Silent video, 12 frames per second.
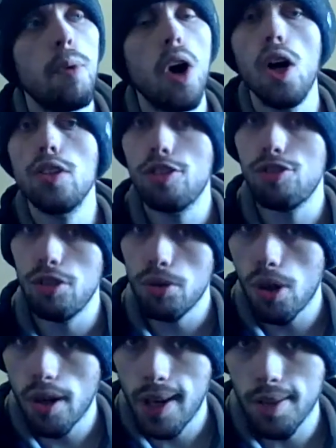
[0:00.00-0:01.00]
polished you
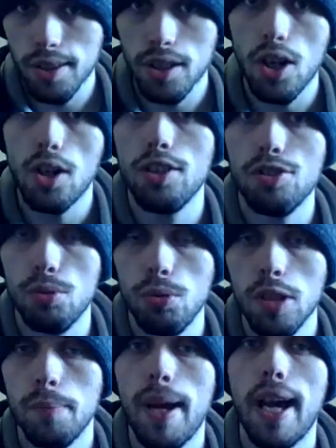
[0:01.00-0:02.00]
are as a college
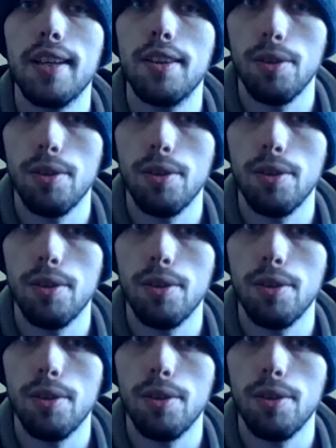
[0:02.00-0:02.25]
quarterback,